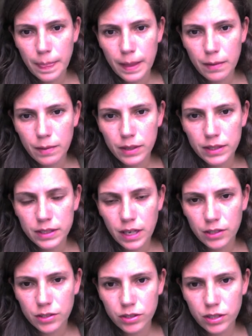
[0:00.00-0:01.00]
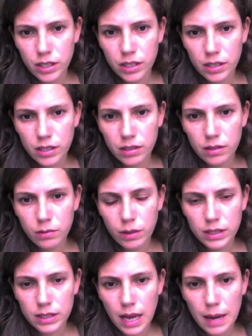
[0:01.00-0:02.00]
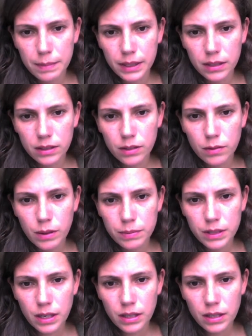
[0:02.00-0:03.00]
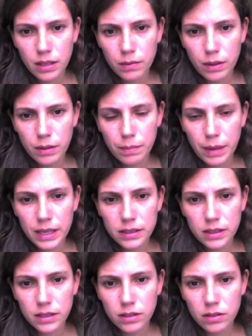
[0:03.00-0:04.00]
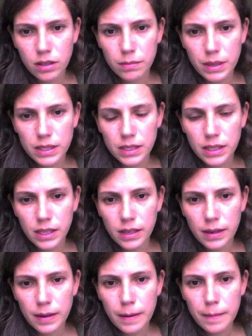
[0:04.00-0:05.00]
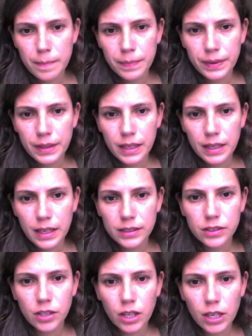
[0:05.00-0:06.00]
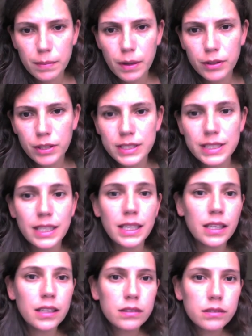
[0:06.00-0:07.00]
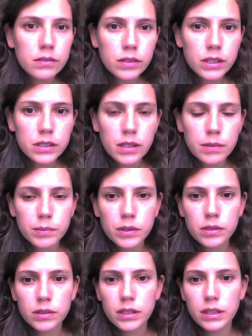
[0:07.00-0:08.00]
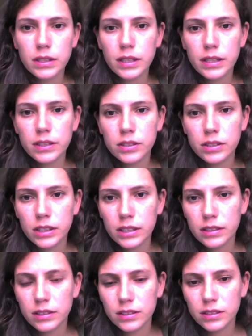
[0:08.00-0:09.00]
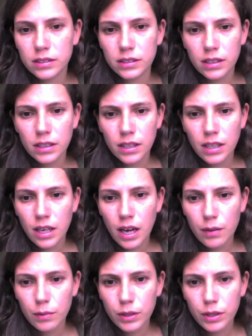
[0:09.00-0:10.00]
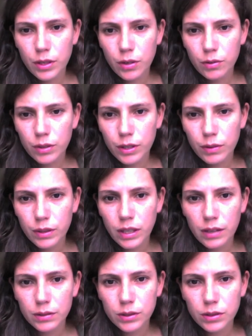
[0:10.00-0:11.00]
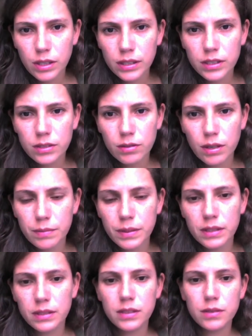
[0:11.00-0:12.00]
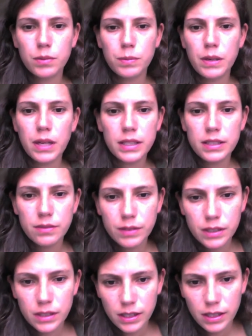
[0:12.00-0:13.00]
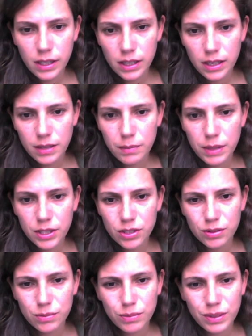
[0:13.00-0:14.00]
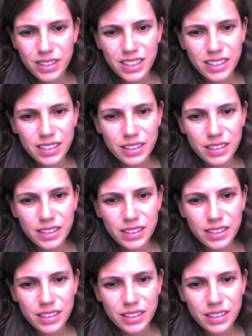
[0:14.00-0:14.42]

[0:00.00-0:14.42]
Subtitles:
what is happening in the website. Like with a painting, you can basically like talk about the technique. For example, in the internet, I wouldn't know very well how to like describe it. This would be like definitely an animation, but not.